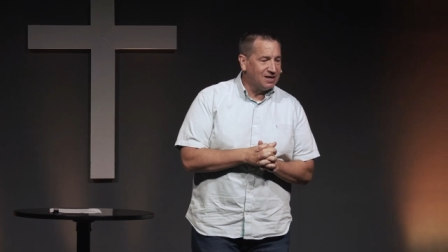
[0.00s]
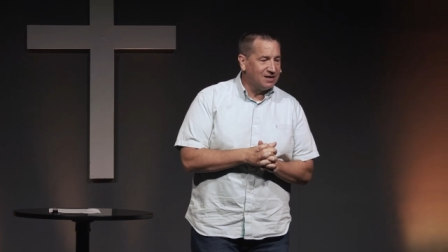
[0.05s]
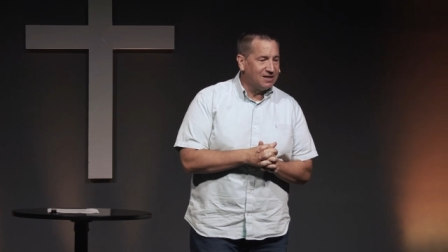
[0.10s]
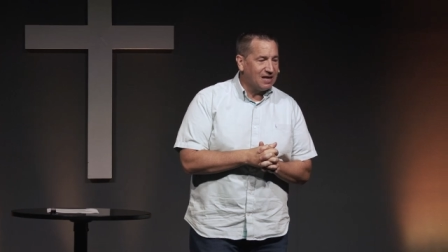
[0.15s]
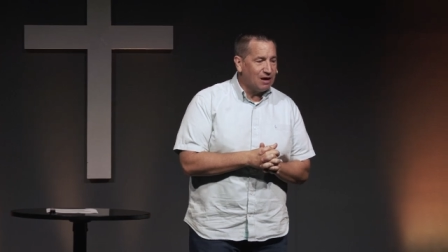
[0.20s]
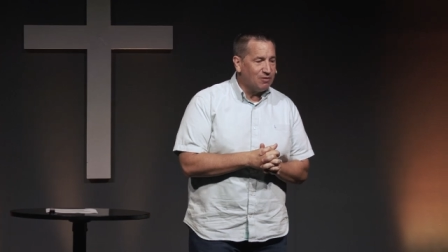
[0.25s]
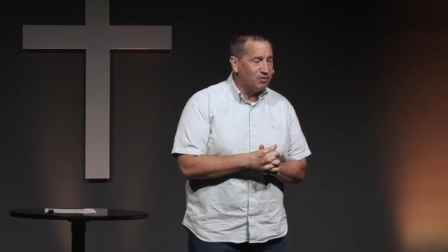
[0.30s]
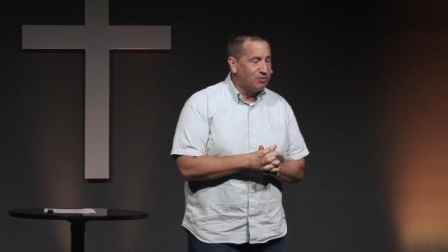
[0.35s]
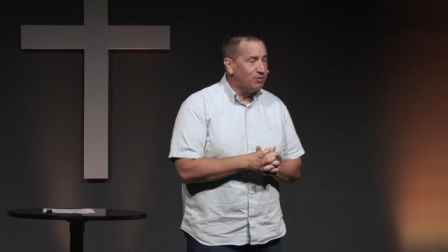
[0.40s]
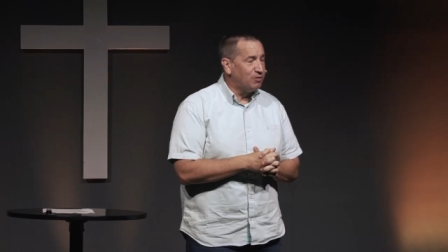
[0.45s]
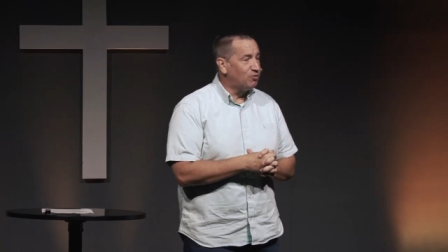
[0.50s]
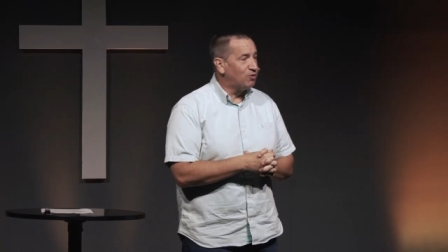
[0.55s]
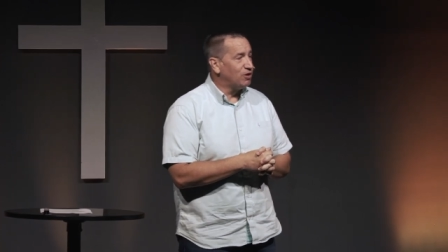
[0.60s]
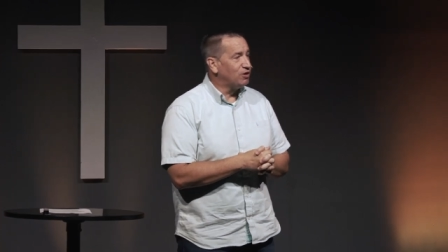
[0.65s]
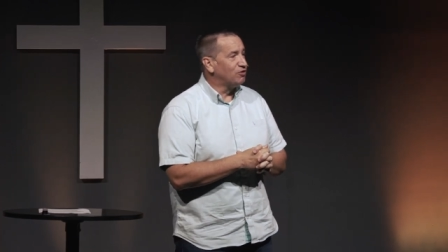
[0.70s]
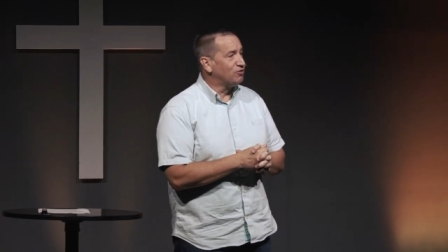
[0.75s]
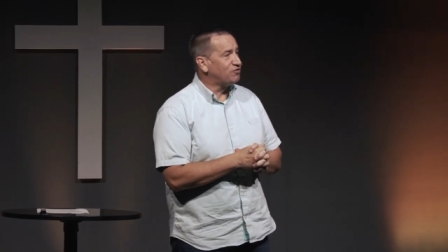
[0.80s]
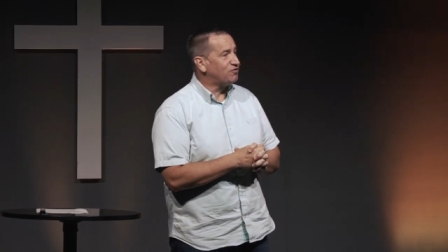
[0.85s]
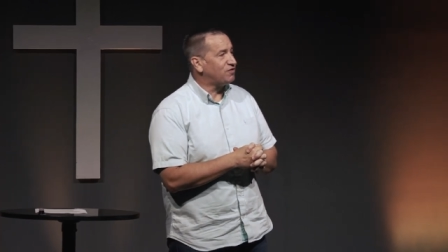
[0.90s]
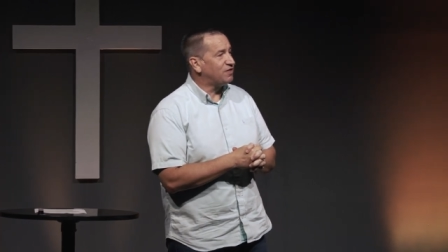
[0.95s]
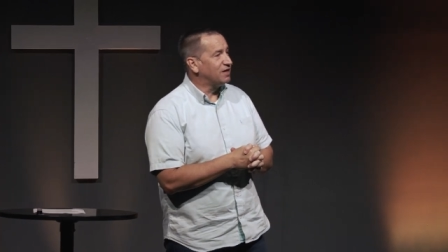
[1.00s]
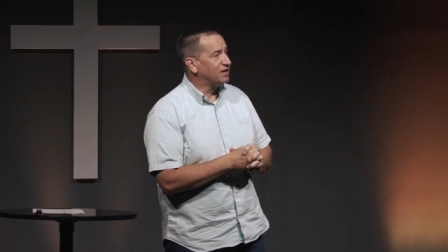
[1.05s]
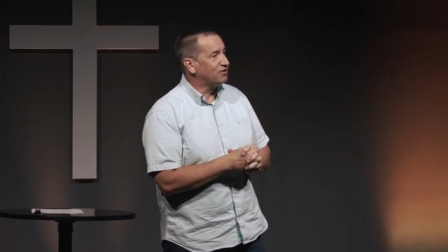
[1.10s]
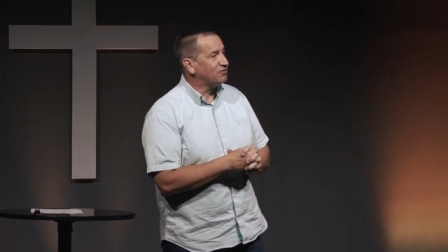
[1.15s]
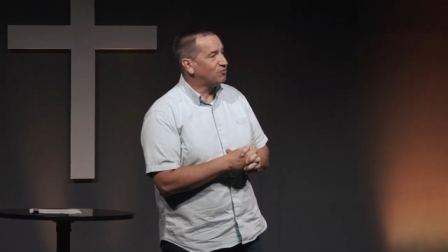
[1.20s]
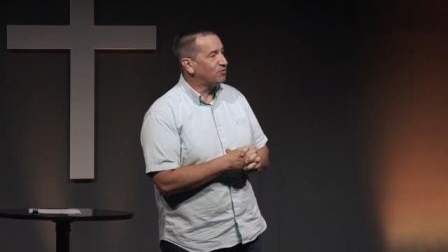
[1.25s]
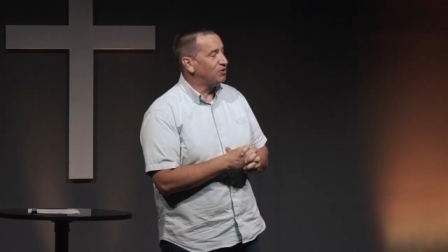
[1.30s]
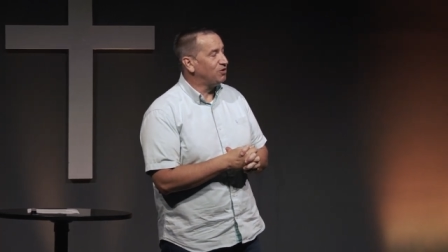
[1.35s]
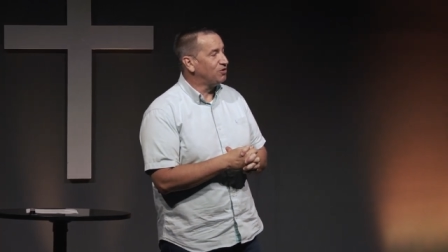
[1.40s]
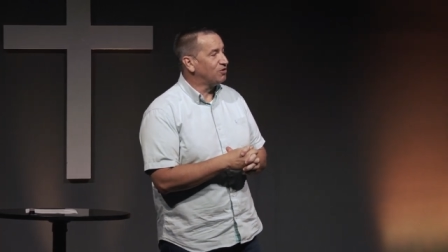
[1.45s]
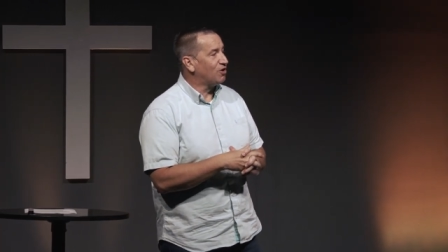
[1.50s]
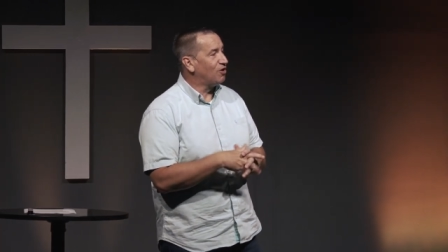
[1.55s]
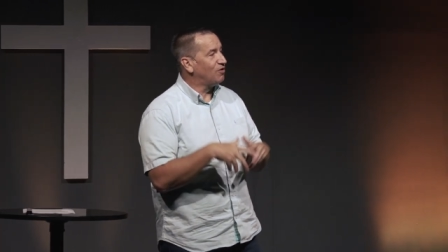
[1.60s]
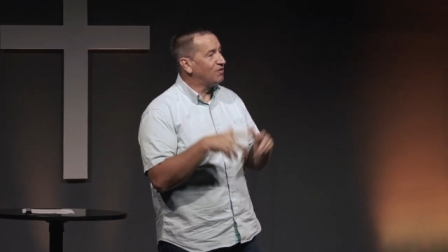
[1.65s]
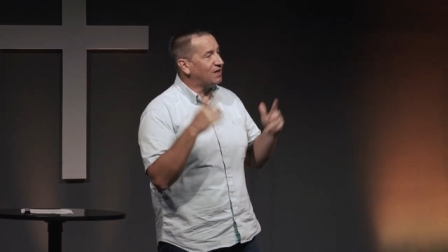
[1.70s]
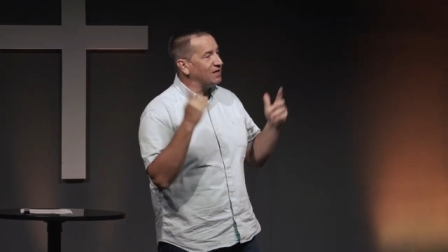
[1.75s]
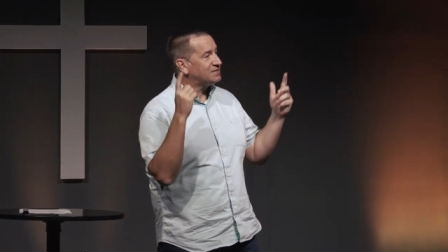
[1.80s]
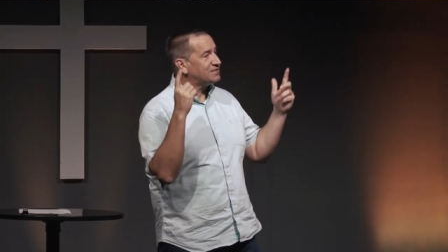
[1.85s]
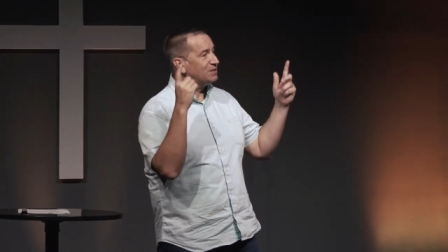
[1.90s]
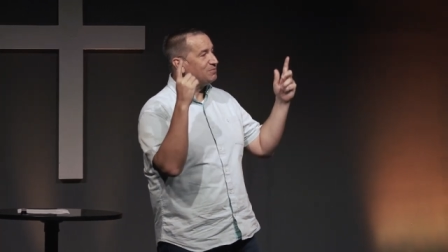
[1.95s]
that would be one of those things where you go,
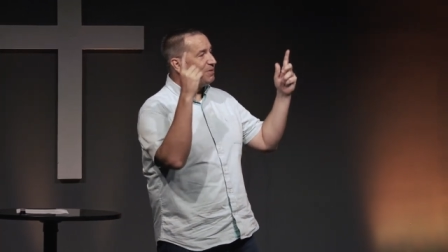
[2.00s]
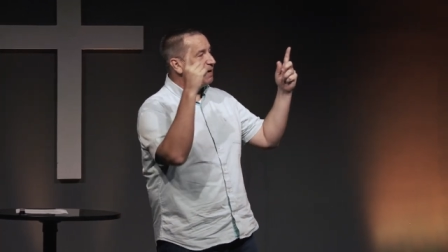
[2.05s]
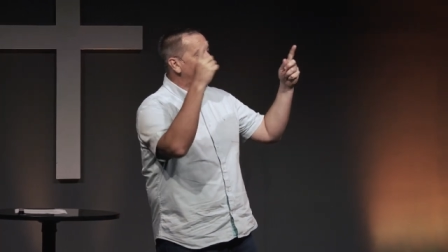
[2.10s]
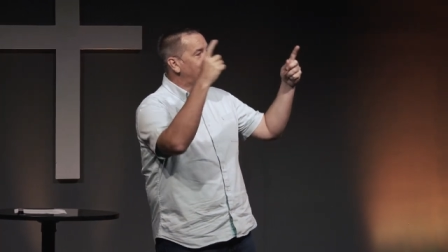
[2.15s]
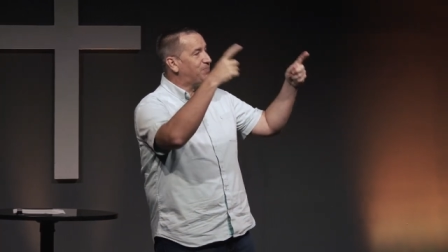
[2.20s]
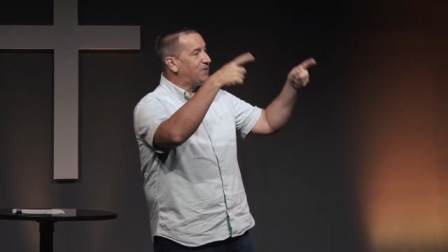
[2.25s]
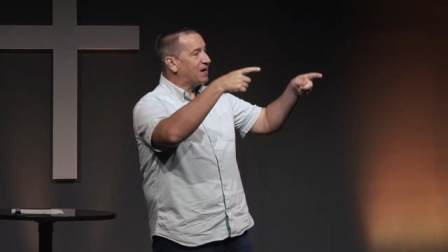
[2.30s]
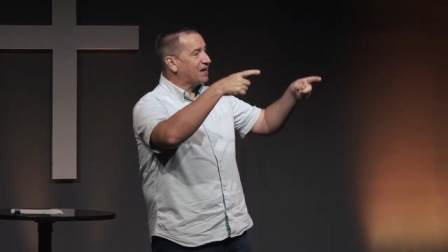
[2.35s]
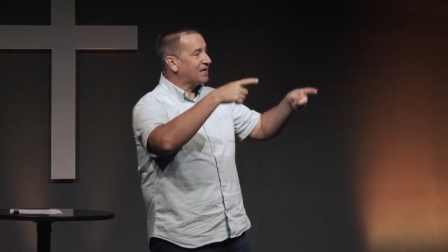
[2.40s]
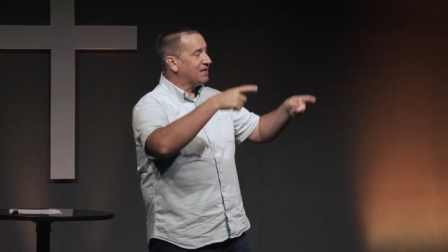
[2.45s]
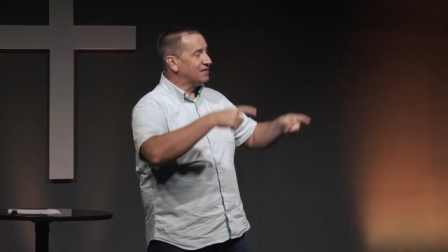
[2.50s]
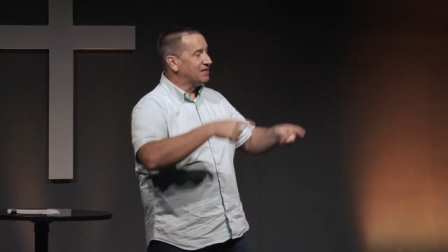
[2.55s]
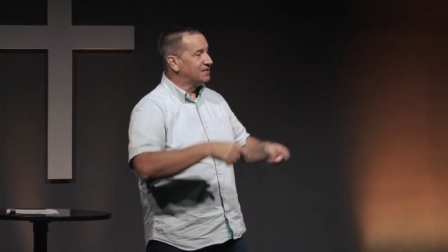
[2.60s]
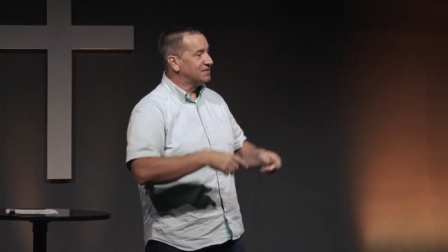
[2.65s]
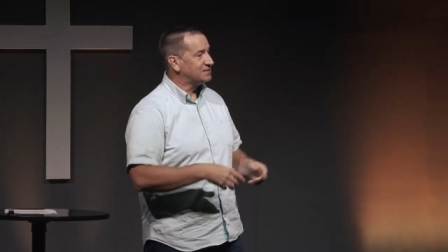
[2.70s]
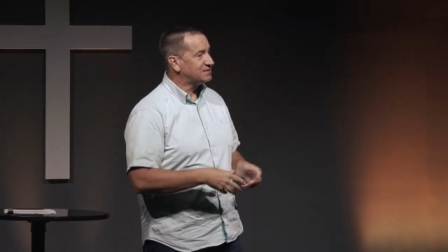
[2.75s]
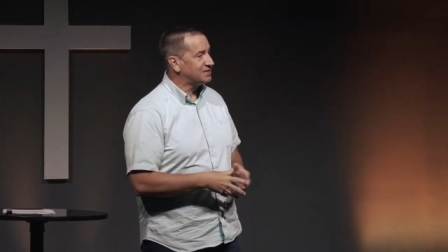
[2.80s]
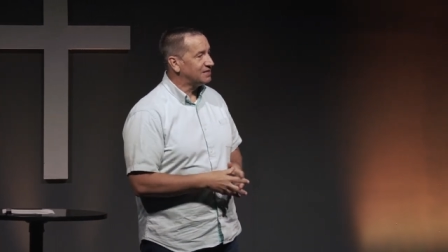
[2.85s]
that's on my bucket list.